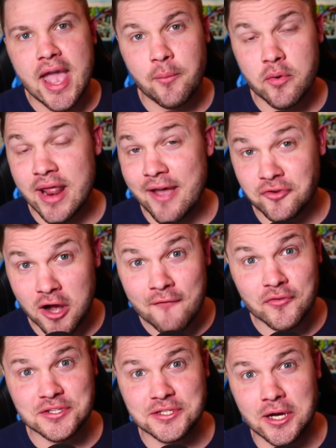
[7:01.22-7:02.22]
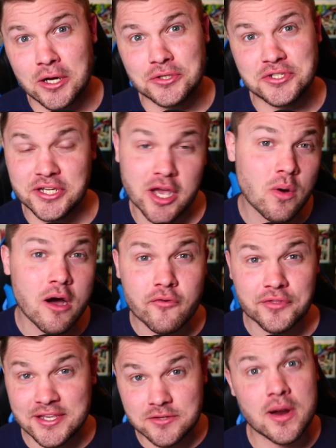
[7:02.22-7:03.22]
And we would have conference calls to go
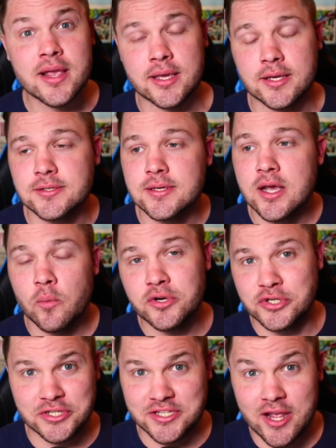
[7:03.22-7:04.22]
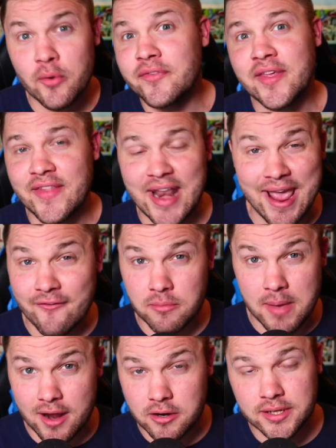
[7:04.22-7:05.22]
over these rankings, which is the only thing that ever
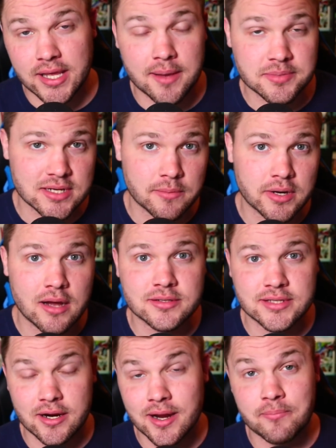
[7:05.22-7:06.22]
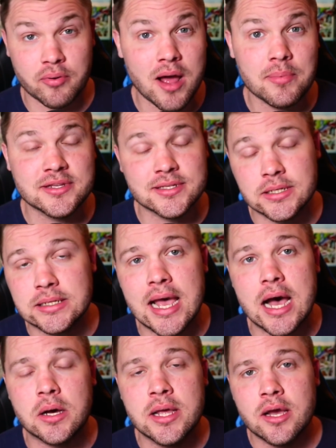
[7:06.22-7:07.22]
mattered to GameStop when I was there, and probably still
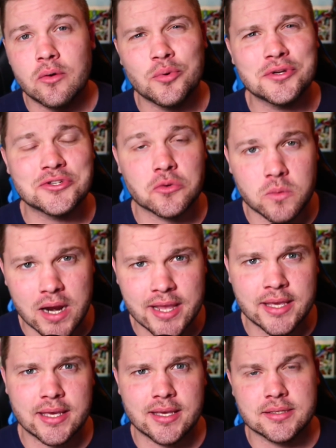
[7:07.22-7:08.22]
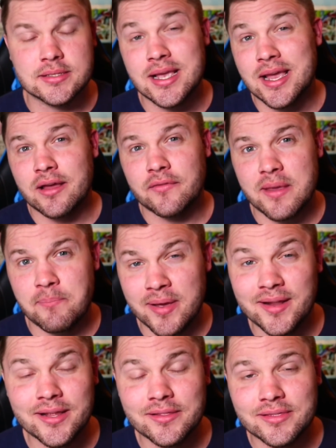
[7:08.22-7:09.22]
now, was rankings. They
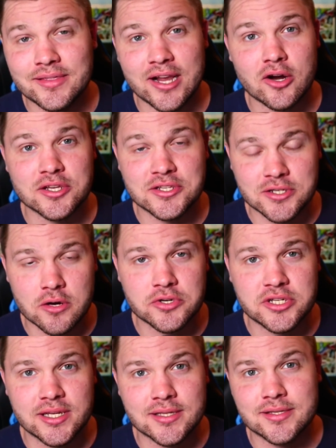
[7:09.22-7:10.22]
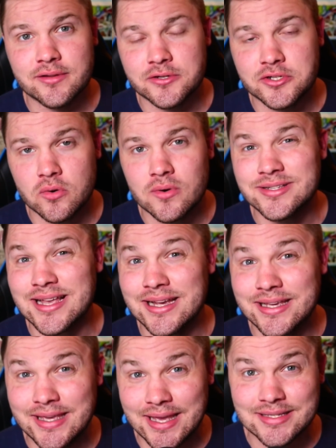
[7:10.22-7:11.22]
pitted their associates and their stores
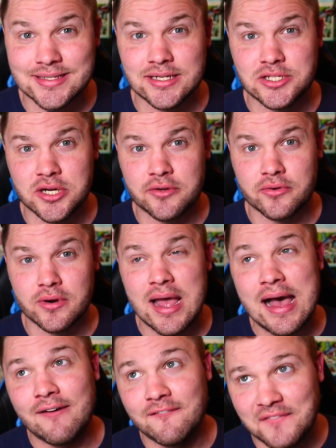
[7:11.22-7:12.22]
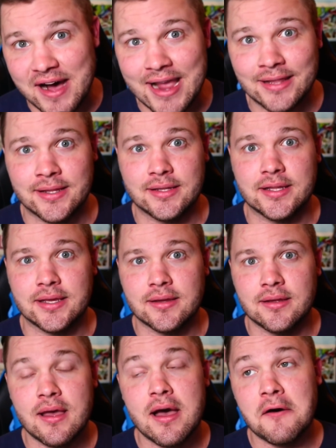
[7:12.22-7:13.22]
against each other violently
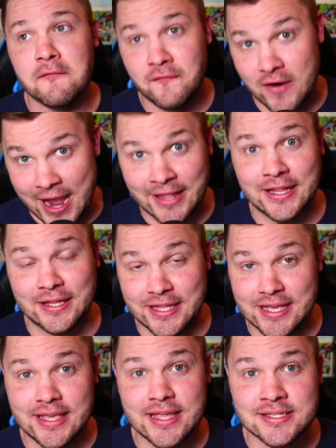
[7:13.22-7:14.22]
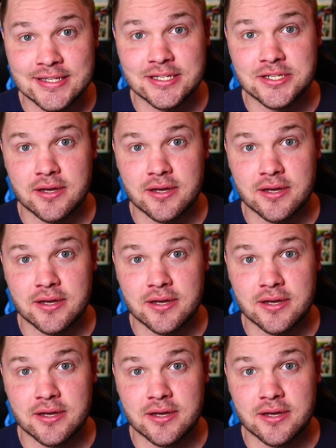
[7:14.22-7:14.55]
against each